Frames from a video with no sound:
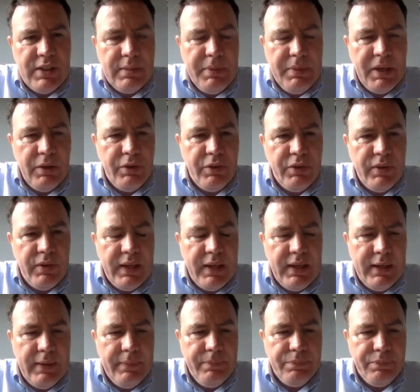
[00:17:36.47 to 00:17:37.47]
about
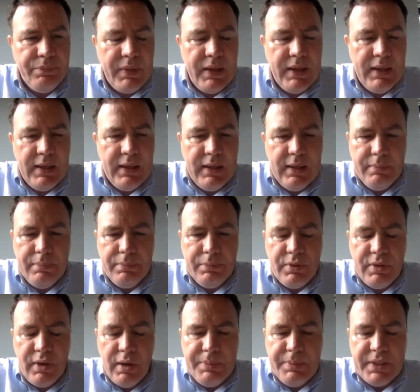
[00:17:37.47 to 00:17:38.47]

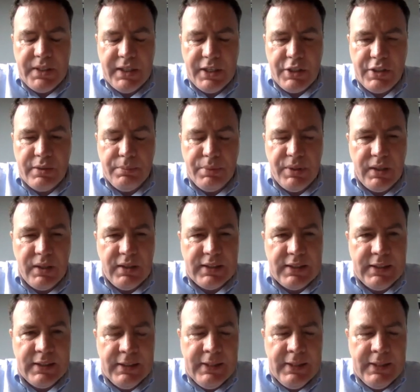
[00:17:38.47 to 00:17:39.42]
crop protection products.